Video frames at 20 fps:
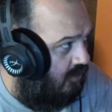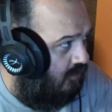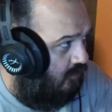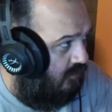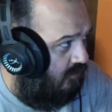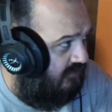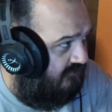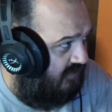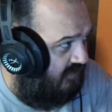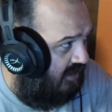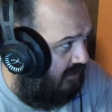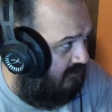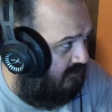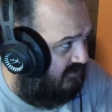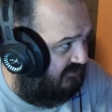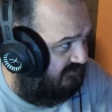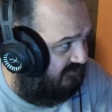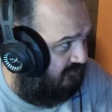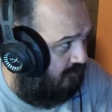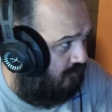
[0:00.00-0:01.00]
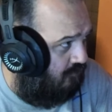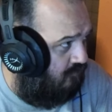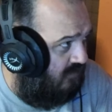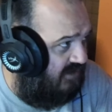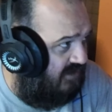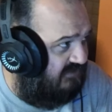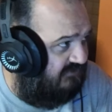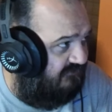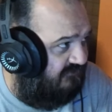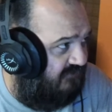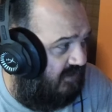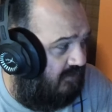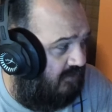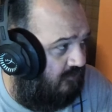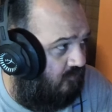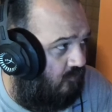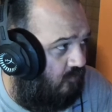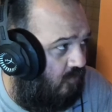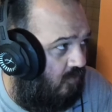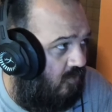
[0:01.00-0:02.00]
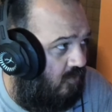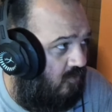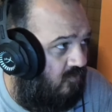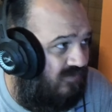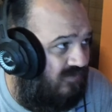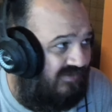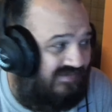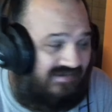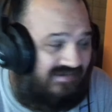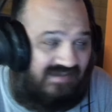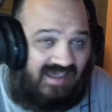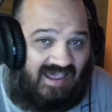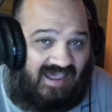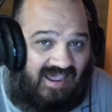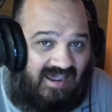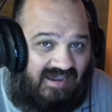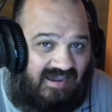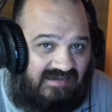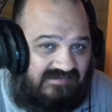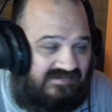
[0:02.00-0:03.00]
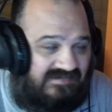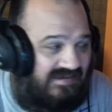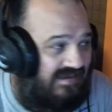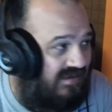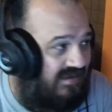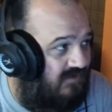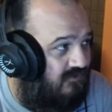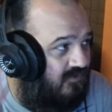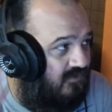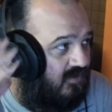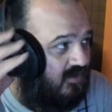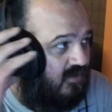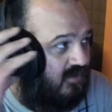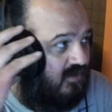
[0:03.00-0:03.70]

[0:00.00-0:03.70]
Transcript: We've got Miss Grace VanderWaal with the A-Team.